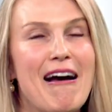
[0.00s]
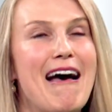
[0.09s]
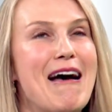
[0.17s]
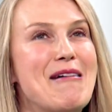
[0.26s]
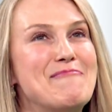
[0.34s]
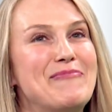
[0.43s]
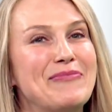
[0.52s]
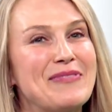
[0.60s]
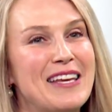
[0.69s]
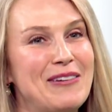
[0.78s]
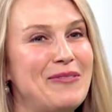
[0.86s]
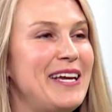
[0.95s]
Um,
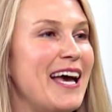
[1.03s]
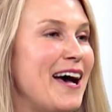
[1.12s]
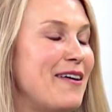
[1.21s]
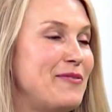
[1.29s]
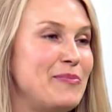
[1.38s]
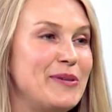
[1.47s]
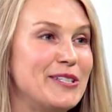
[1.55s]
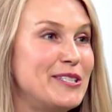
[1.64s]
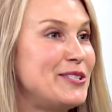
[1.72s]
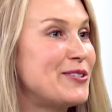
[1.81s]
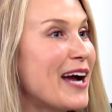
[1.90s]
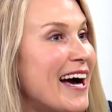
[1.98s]
we have a
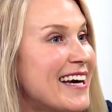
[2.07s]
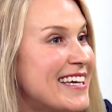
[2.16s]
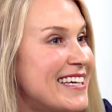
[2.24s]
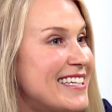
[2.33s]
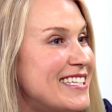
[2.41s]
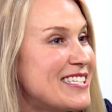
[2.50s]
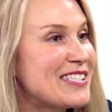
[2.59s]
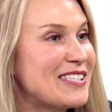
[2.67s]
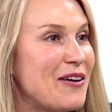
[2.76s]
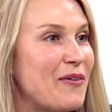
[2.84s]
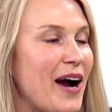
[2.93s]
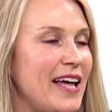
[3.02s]
bearded dragon.
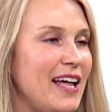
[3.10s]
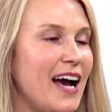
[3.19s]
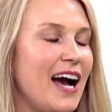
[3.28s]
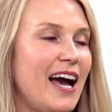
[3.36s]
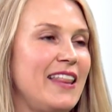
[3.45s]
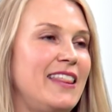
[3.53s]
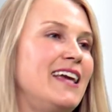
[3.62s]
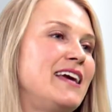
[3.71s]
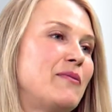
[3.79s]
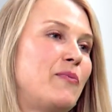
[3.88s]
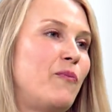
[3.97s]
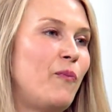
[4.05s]
So I I
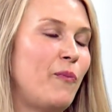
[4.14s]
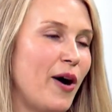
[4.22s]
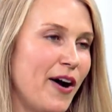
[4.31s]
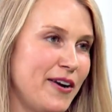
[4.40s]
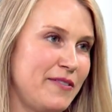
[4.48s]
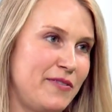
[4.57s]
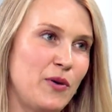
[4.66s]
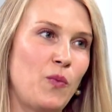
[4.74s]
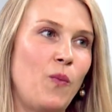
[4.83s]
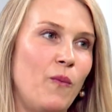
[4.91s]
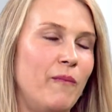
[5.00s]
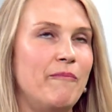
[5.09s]
think part of the
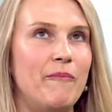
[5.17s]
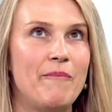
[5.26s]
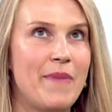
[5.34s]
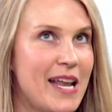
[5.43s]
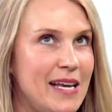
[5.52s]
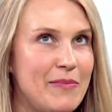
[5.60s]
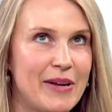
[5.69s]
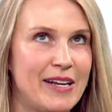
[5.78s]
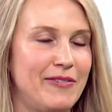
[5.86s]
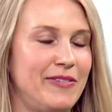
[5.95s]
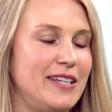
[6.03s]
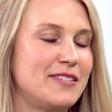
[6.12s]
many
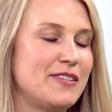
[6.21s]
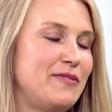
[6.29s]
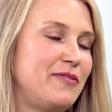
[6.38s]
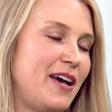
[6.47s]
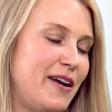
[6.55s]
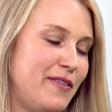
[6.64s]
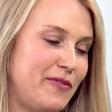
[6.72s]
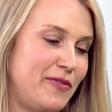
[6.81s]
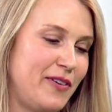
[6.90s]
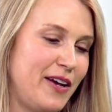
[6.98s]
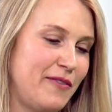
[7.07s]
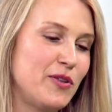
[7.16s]
benefits of, of,
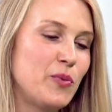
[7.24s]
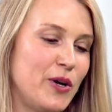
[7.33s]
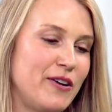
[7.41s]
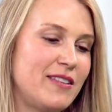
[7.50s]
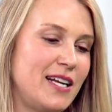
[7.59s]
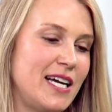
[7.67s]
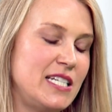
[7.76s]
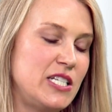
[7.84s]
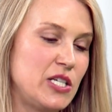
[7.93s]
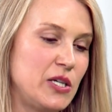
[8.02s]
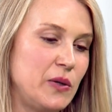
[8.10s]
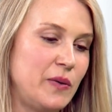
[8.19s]
of the work that I
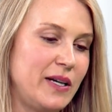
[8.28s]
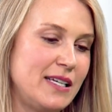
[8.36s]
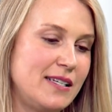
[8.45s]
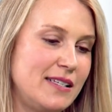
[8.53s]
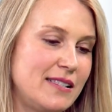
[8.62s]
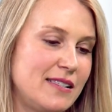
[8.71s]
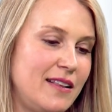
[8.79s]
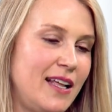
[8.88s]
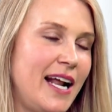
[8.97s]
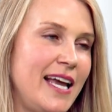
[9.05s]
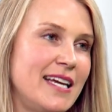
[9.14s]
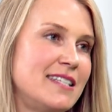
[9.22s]
do is that
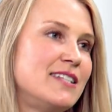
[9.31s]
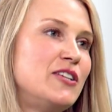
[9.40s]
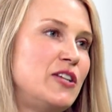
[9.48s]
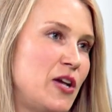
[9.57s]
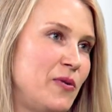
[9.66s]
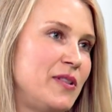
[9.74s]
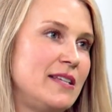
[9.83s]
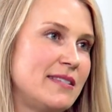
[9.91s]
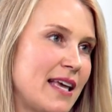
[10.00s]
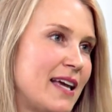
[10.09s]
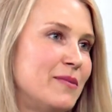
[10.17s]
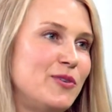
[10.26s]
I get to know these
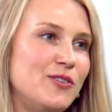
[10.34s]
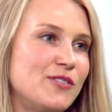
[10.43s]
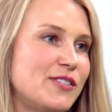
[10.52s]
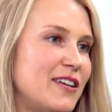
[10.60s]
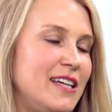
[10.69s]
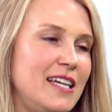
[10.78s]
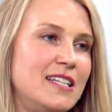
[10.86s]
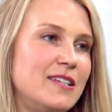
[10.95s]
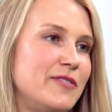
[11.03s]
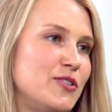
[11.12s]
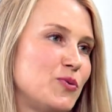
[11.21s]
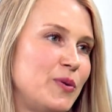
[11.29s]
animals on an
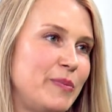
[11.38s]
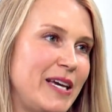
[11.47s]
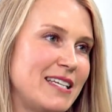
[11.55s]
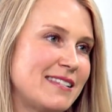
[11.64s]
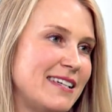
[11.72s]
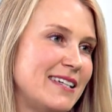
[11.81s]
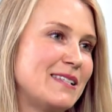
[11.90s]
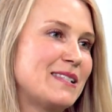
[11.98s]
individual basis.